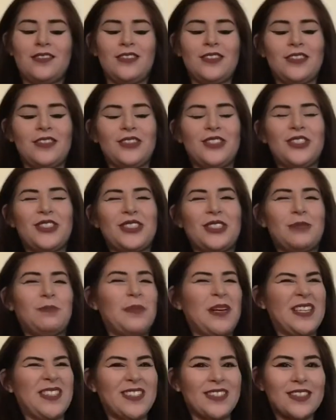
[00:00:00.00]
They're just
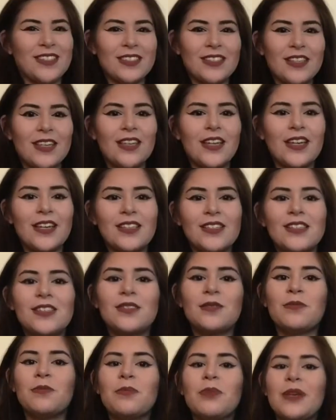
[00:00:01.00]
basics, I guess,
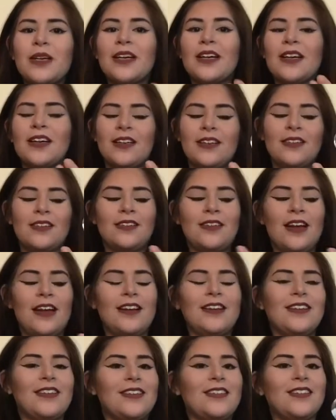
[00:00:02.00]
but I
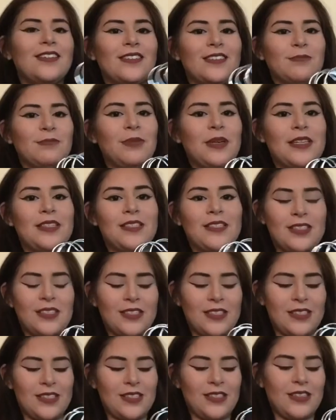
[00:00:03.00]
needed
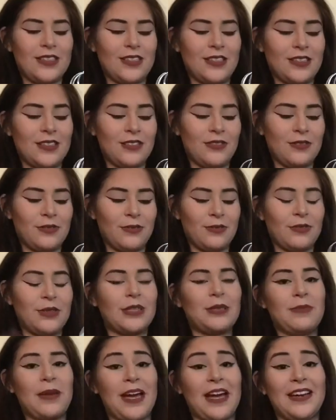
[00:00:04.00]
basics
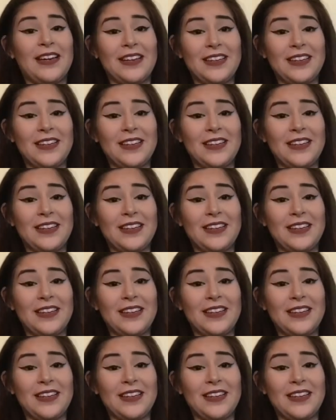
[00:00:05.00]
really bad.